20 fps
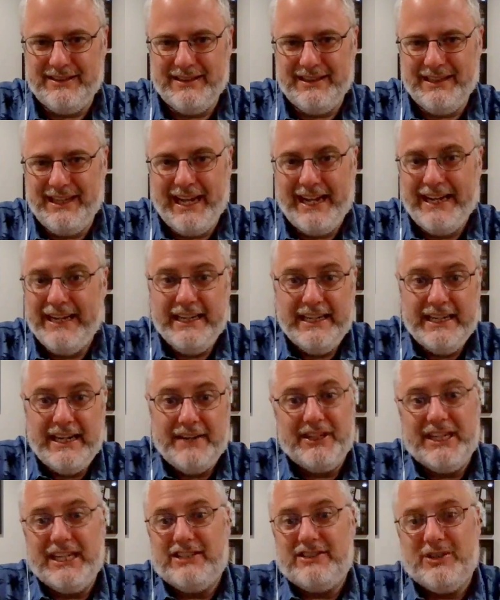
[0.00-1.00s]

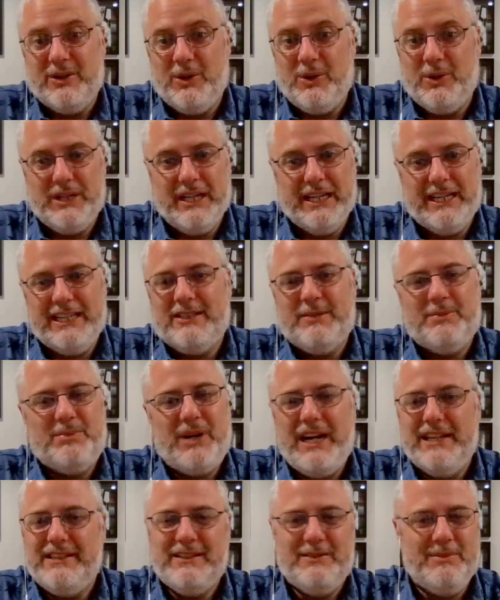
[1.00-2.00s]
never gets old. Like, it
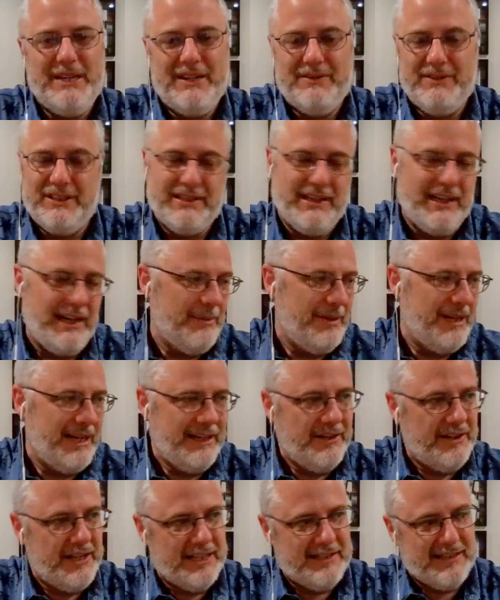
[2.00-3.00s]
surprises me every time. And I
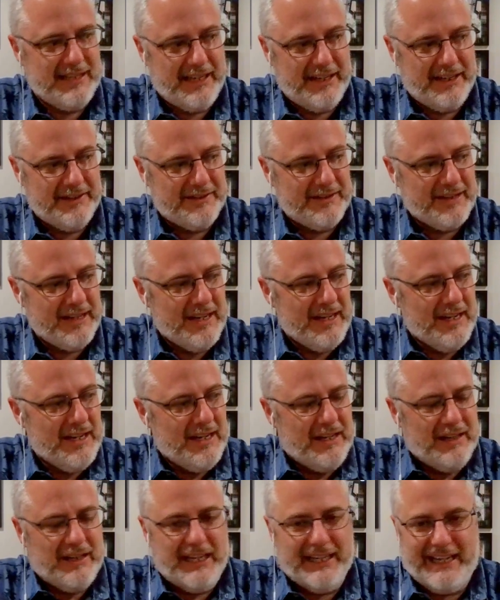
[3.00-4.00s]
know that sounds
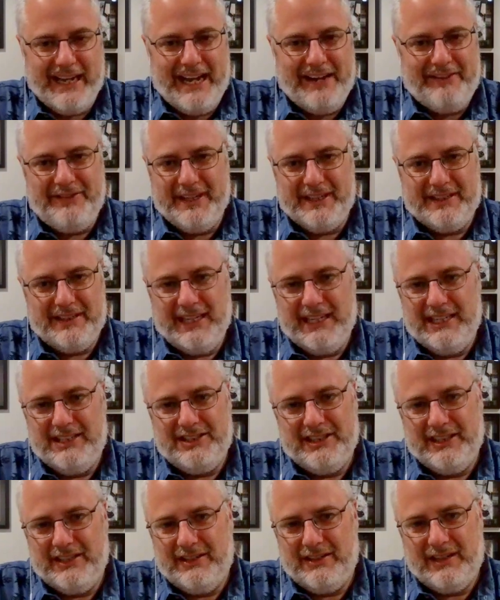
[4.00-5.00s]
like
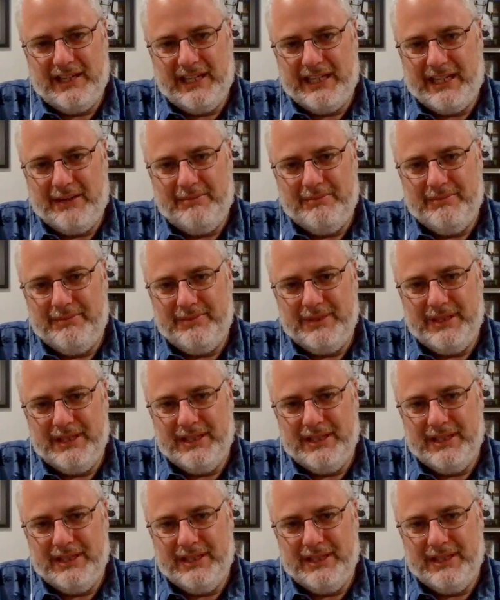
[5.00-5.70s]
affectation or like I'm,